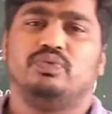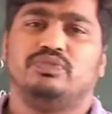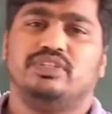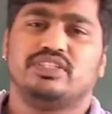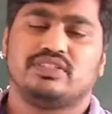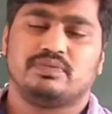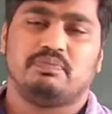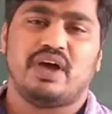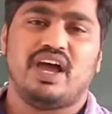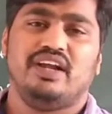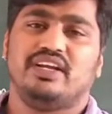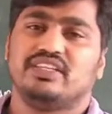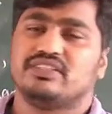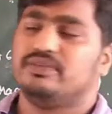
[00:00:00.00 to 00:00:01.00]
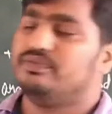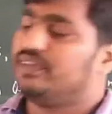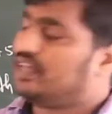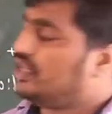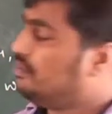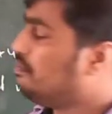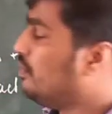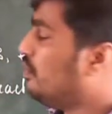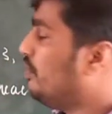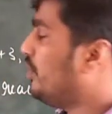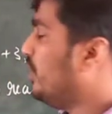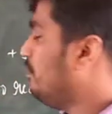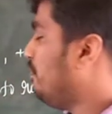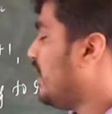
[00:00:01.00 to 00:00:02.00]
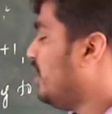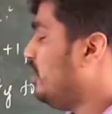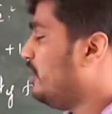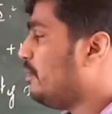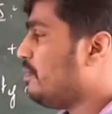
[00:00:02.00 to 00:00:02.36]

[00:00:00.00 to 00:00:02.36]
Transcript: This part is the very important part.